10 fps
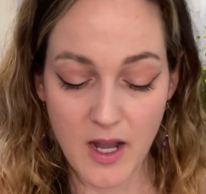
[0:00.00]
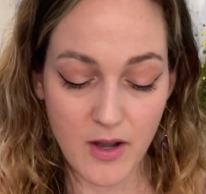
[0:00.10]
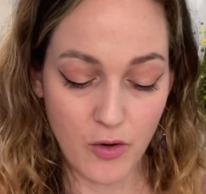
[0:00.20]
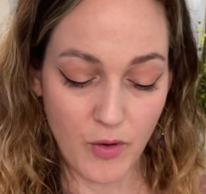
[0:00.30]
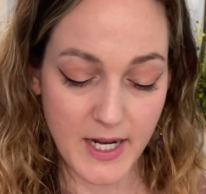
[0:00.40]

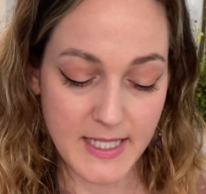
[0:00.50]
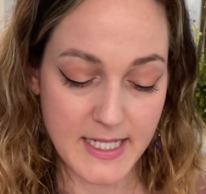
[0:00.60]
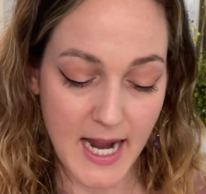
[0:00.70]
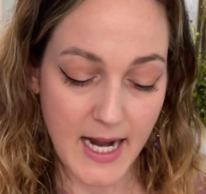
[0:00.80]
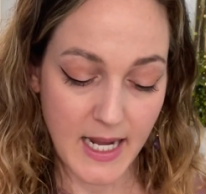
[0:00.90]
Kyle Gray's
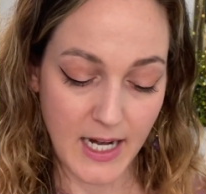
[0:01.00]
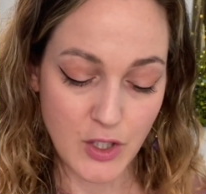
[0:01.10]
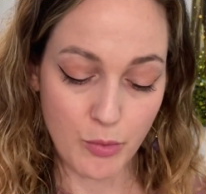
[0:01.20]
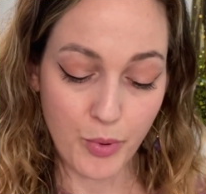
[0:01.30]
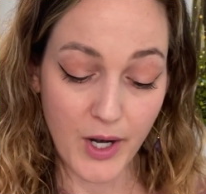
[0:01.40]
deck,
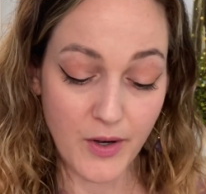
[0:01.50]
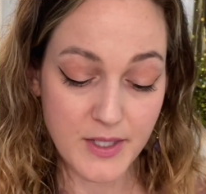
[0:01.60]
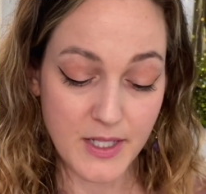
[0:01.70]
Angel Prayers.